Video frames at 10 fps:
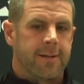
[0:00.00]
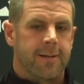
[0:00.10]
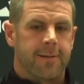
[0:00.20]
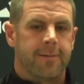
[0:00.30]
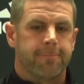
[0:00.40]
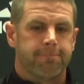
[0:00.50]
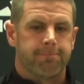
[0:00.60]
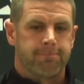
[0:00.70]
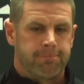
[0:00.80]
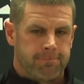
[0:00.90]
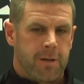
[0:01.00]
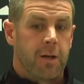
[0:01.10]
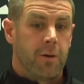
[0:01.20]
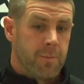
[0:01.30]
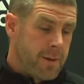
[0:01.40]
you
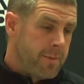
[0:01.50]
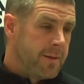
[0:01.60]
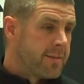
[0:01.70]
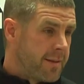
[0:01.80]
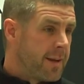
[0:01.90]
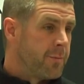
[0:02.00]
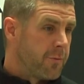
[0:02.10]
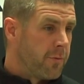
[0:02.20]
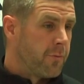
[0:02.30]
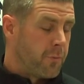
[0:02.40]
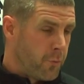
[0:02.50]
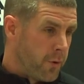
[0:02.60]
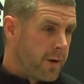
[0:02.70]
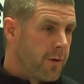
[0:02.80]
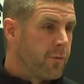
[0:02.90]
know, maybe his teams
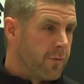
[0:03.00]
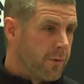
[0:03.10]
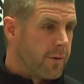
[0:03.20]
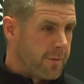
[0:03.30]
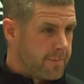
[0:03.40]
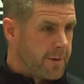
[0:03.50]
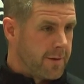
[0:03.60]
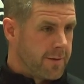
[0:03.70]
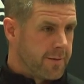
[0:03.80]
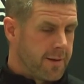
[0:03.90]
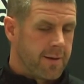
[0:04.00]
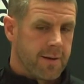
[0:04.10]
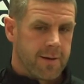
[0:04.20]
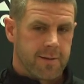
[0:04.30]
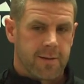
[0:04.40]
were known for, you know,
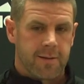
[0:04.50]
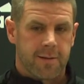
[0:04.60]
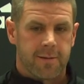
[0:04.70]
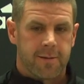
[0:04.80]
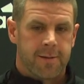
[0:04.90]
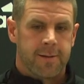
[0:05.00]
and I think that